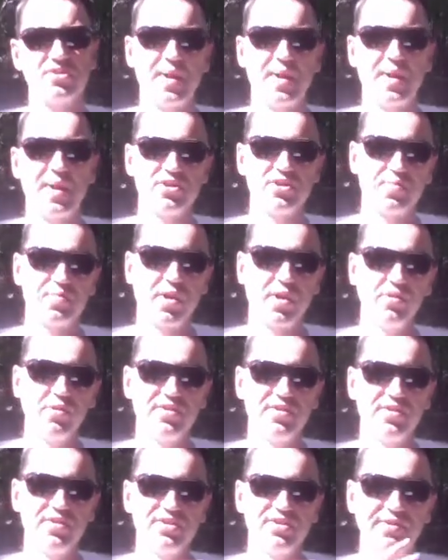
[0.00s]
to Banner's
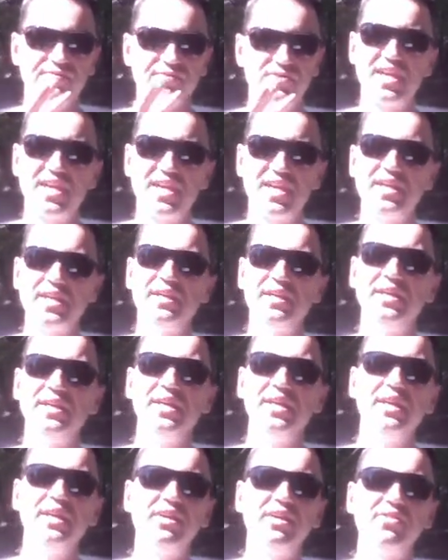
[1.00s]
Broker. The difference here
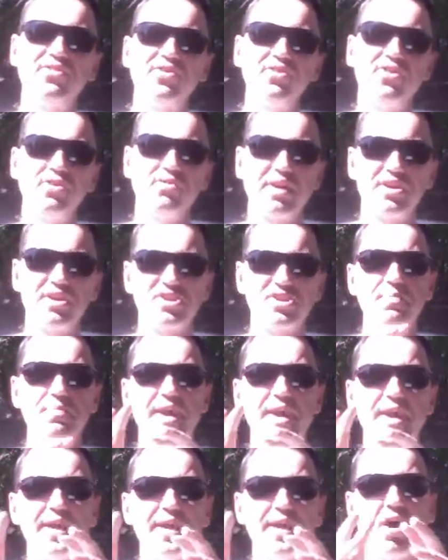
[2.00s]
is that you're actually
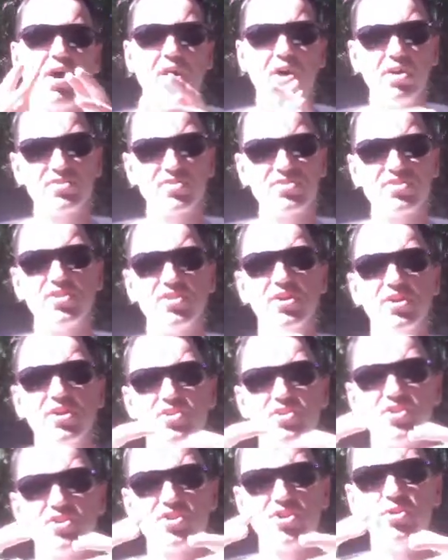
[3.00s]
being asked
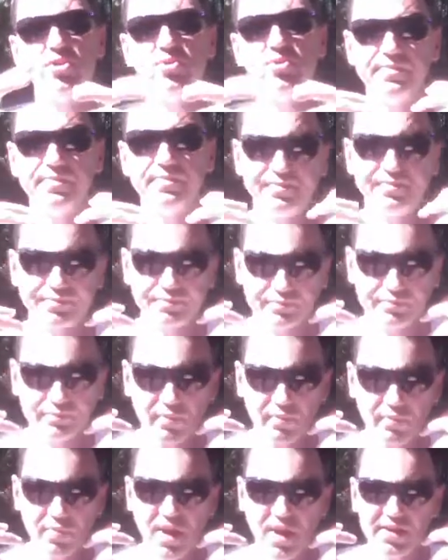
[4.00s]
to
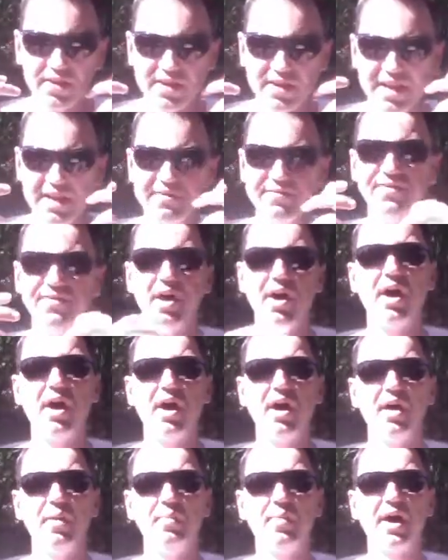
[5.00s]
give
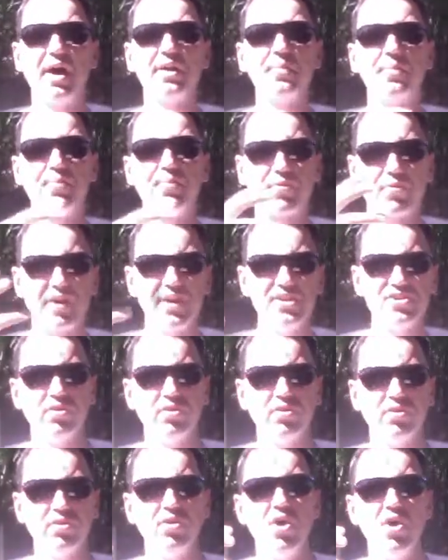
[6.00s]
an
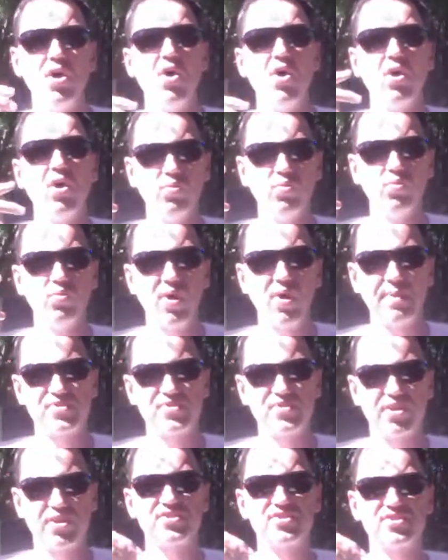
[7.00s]
appraisal on
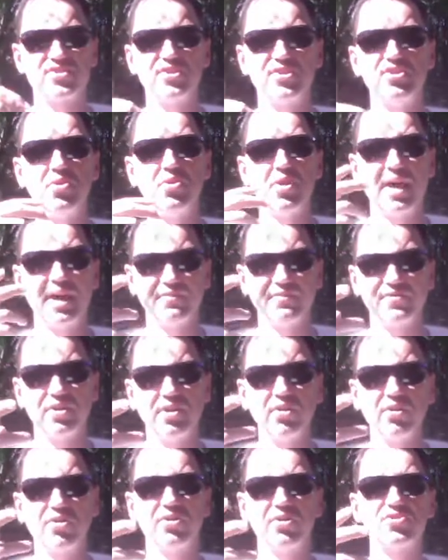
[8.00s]
websites, and you have to
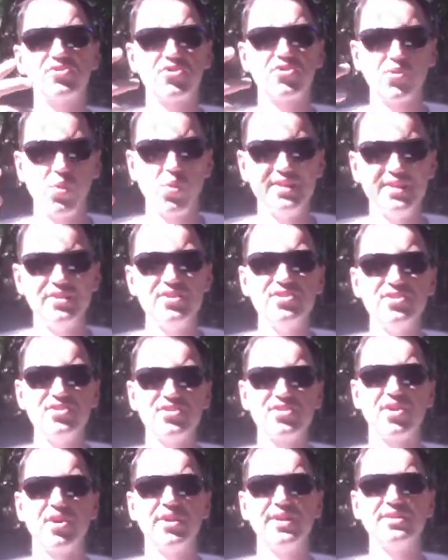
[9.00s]
look at 20
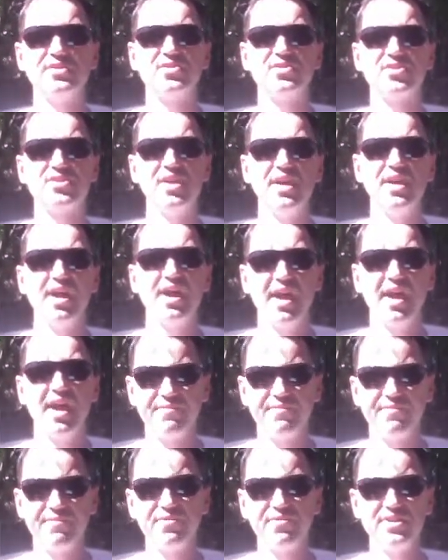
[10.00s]
sites
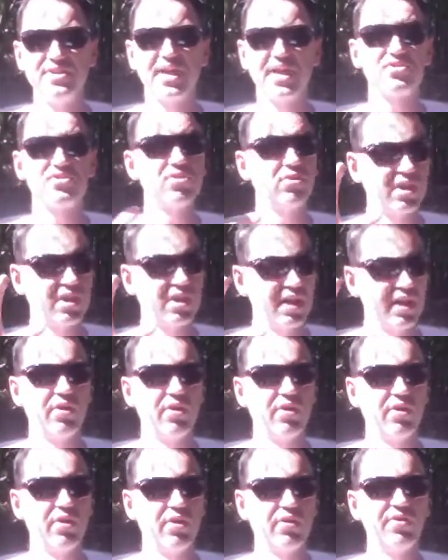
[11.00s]
every day. It's not
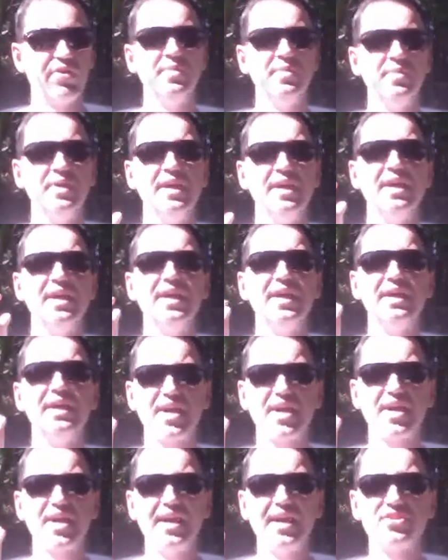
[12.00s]
clicking on them,
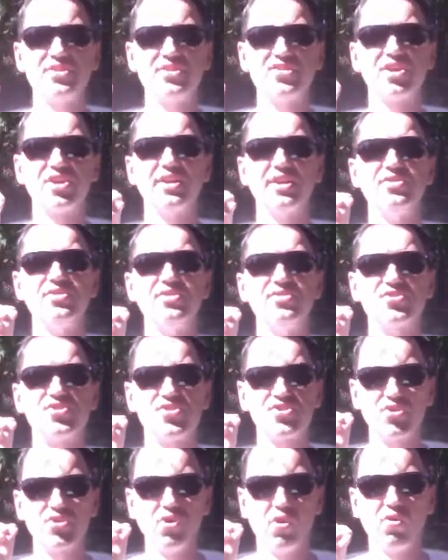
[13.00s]
it's actually
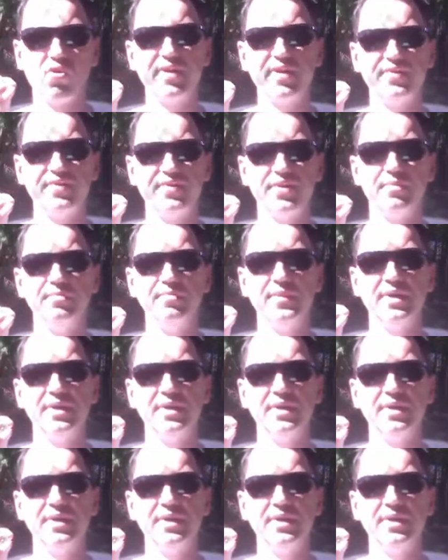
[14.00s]
scoring them,